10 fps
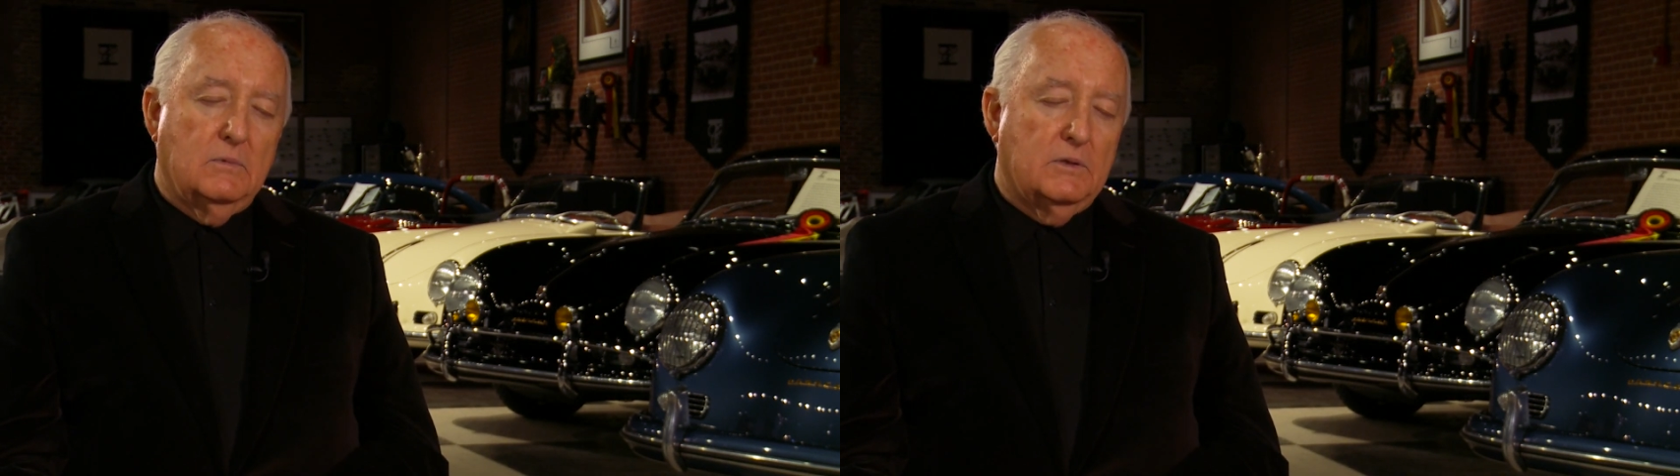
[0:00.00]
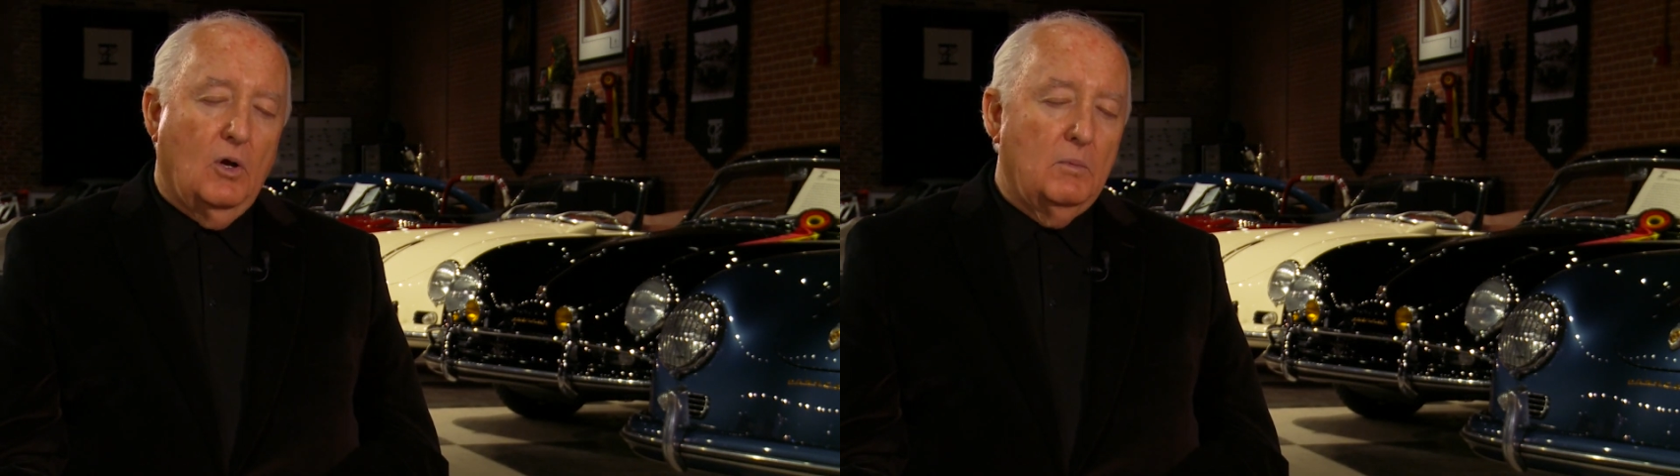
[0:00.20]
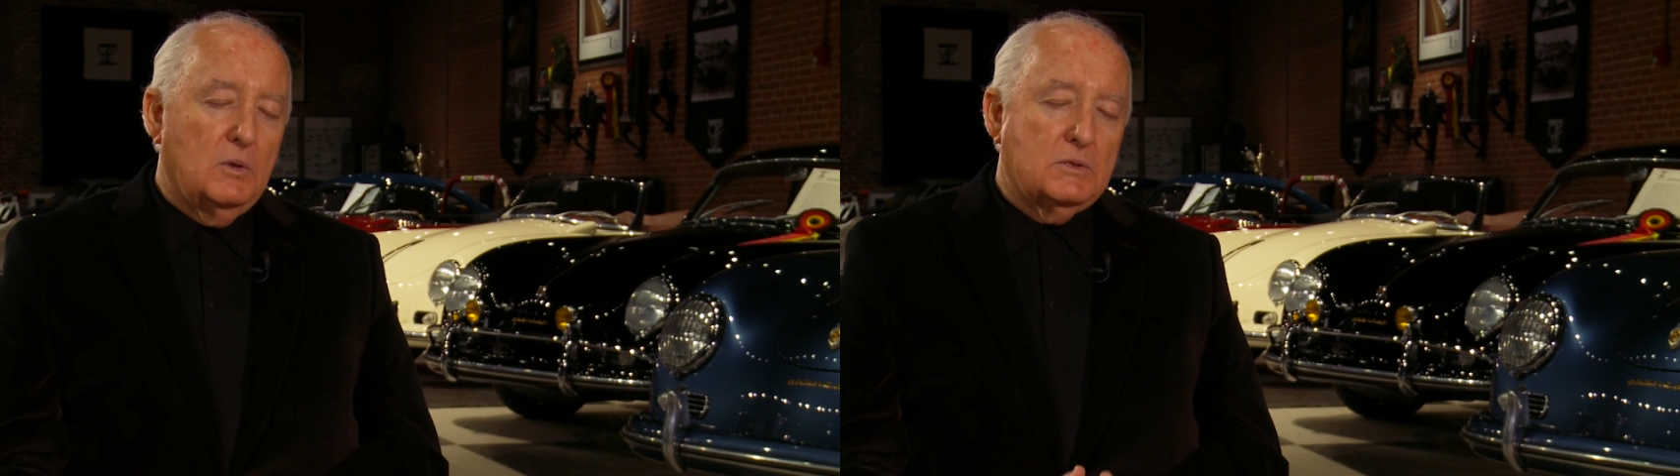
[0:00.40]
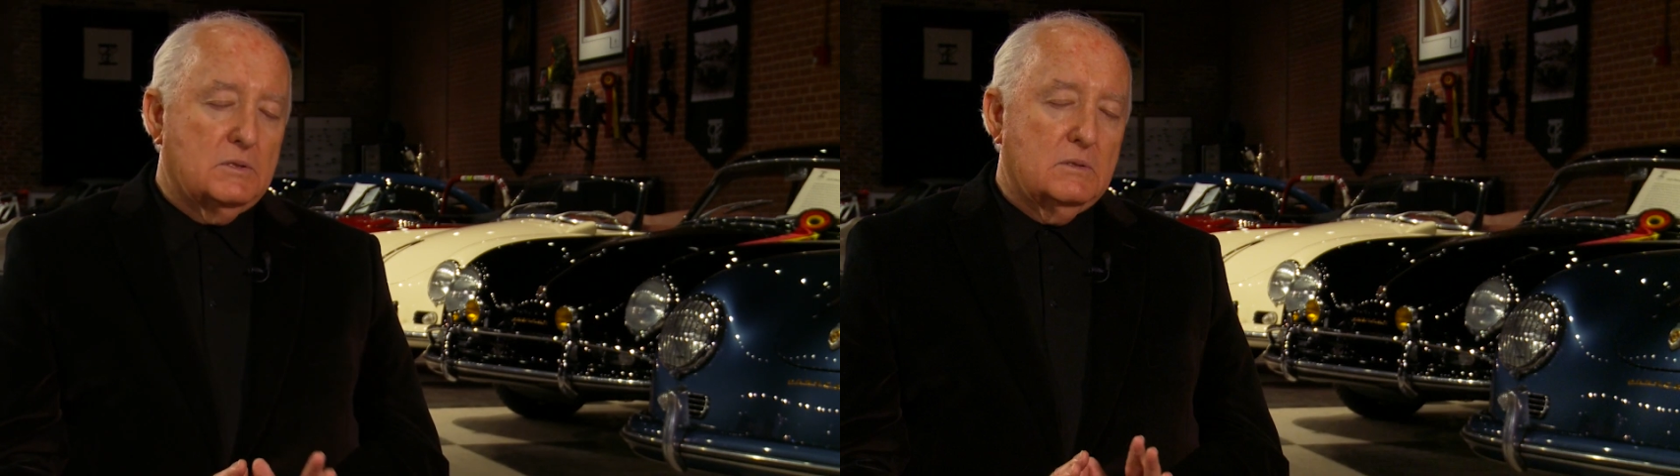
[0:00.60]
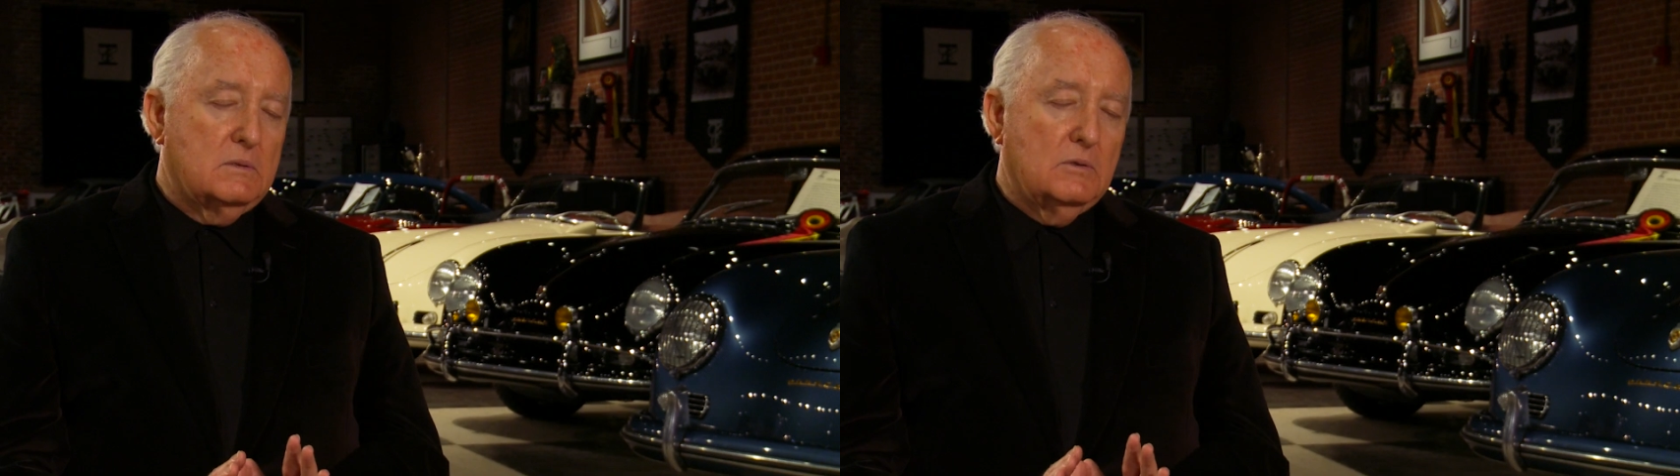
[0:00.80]
with
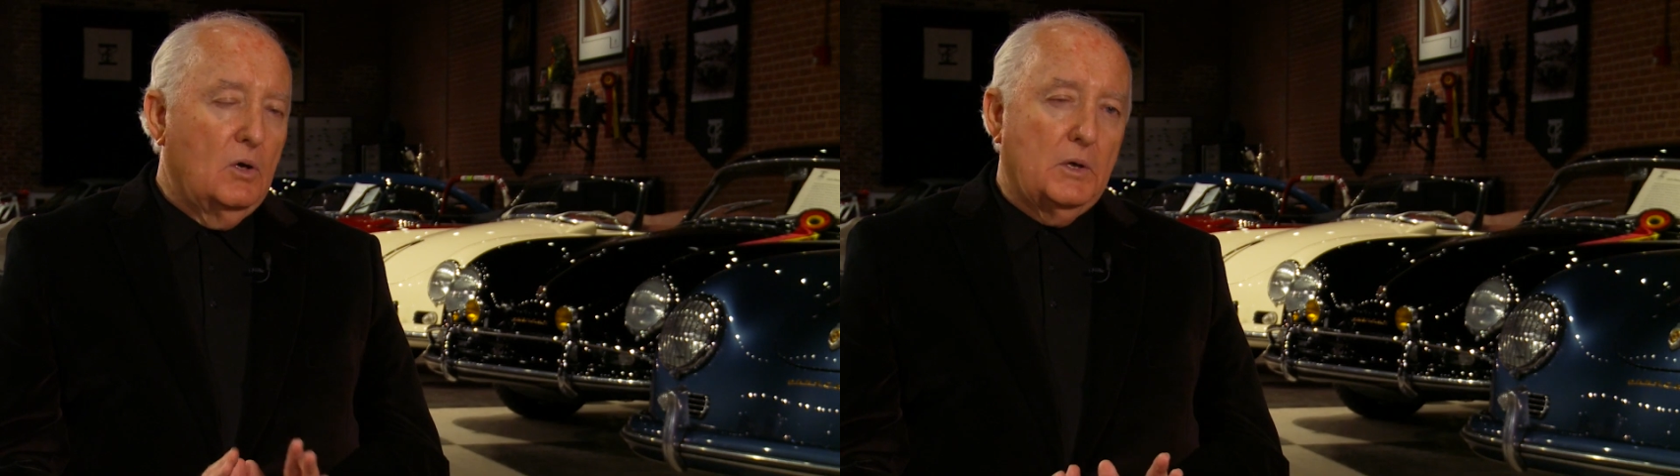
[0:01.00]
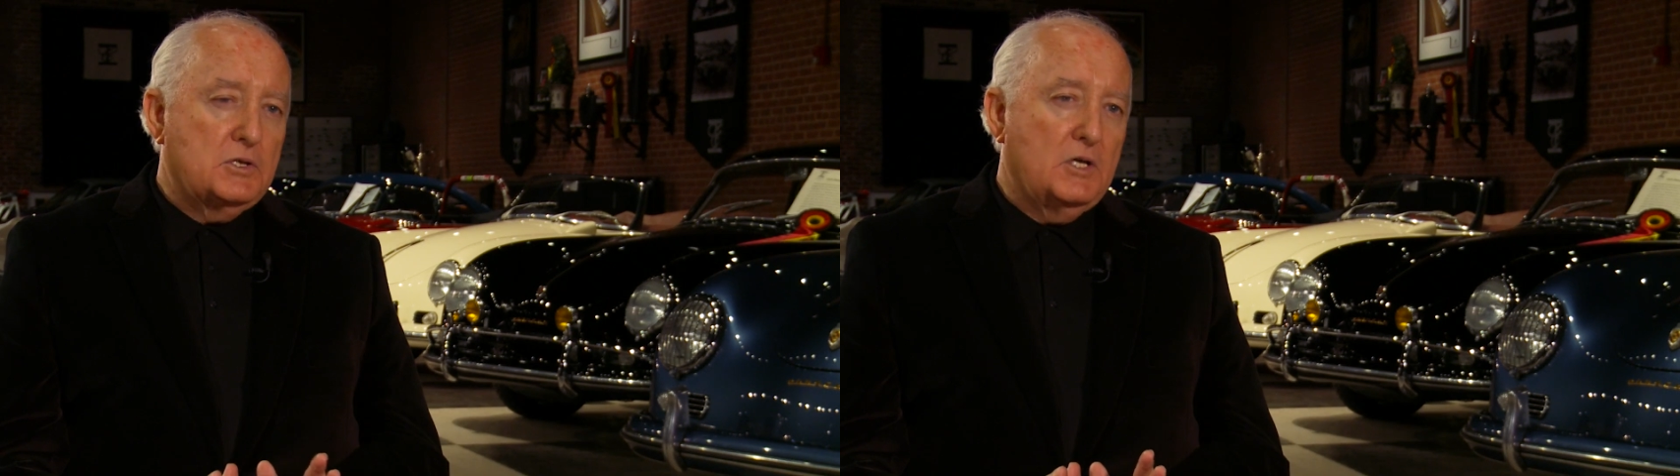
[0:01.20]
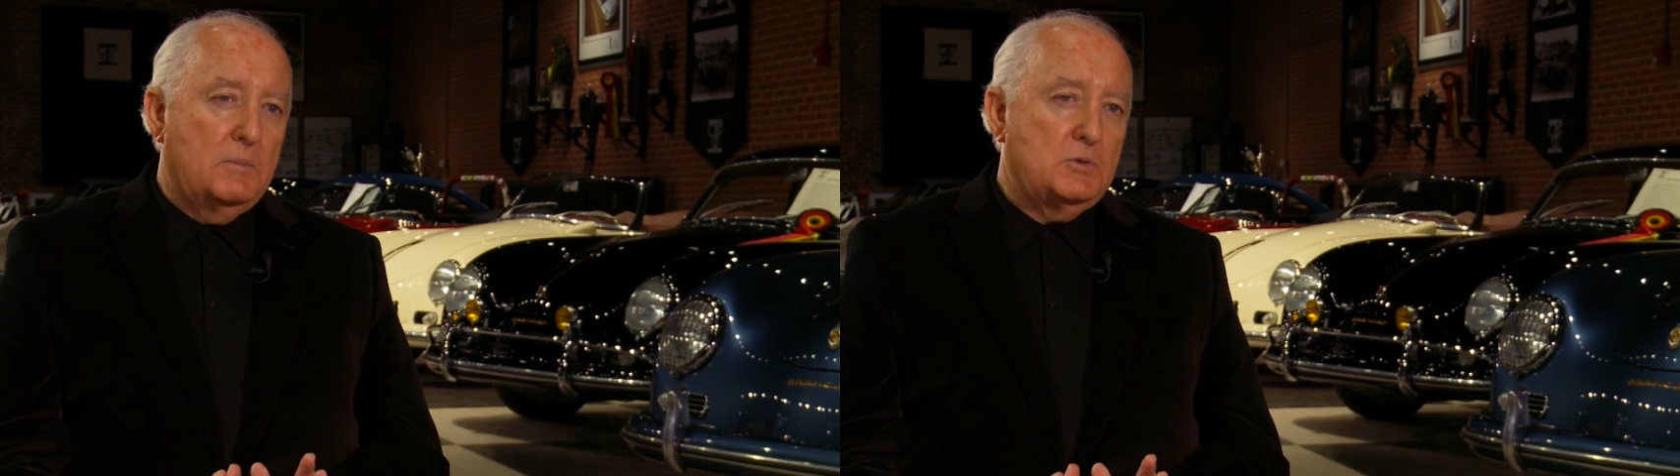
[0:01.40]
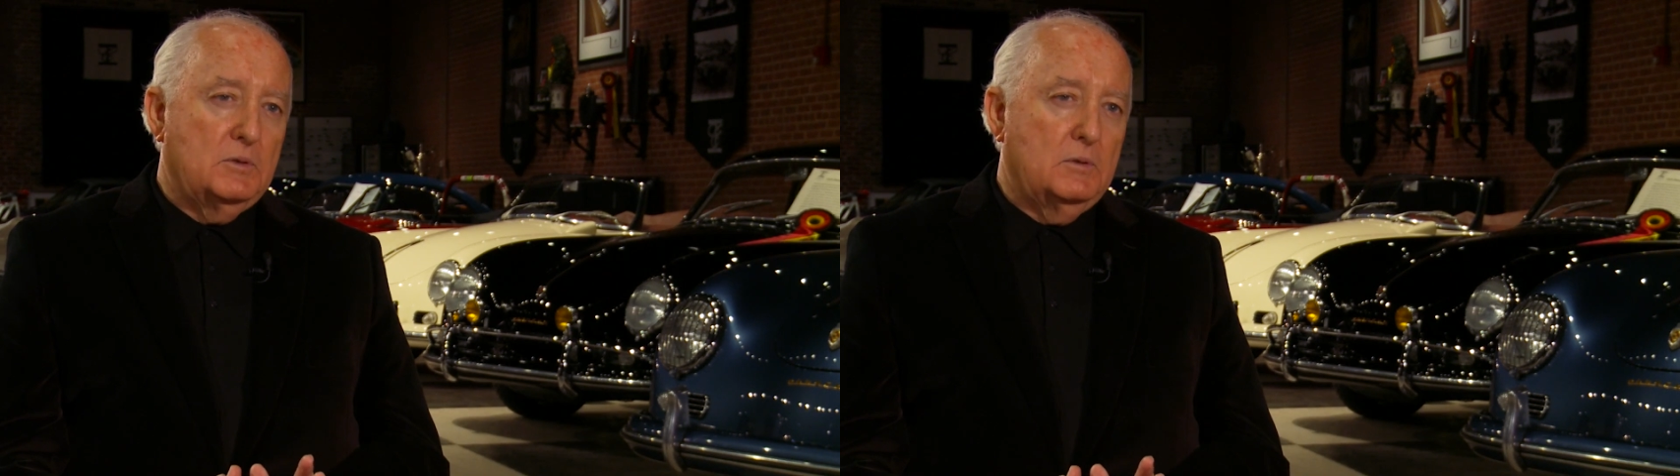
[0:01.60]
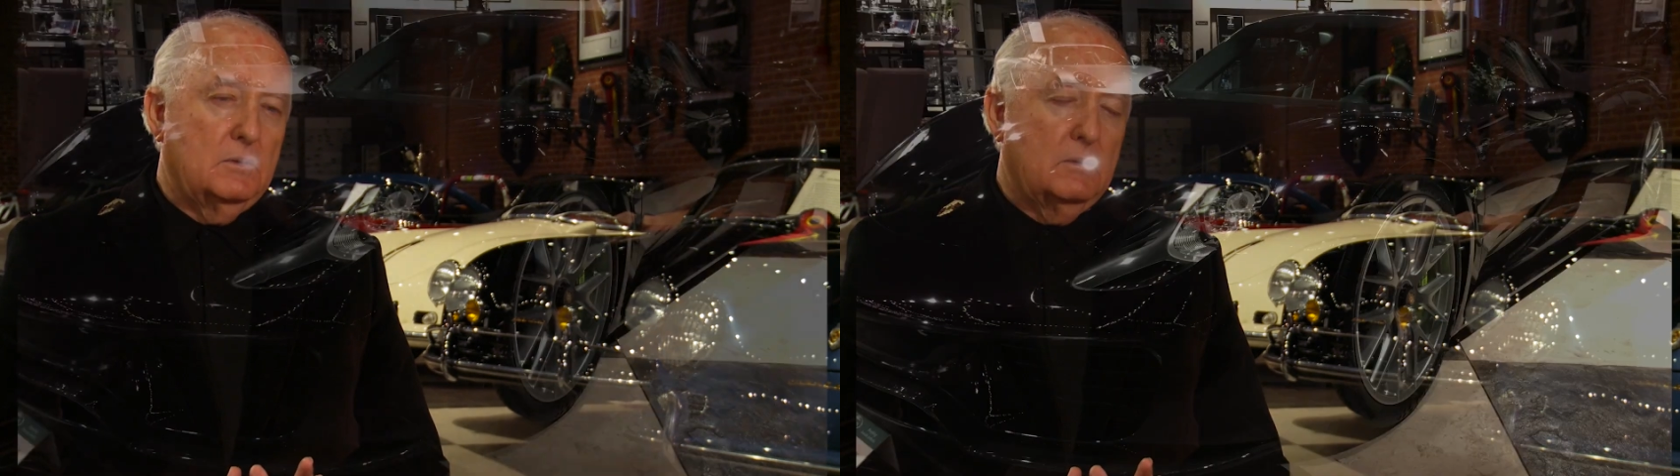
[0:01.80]
almost no
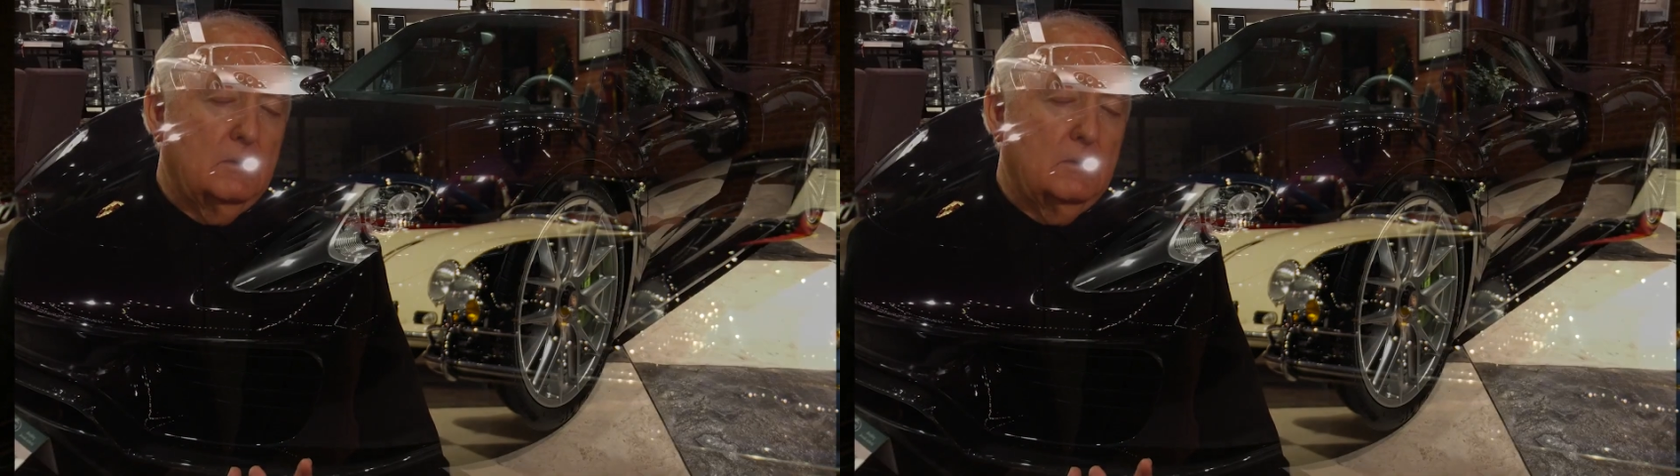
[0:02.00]
exception,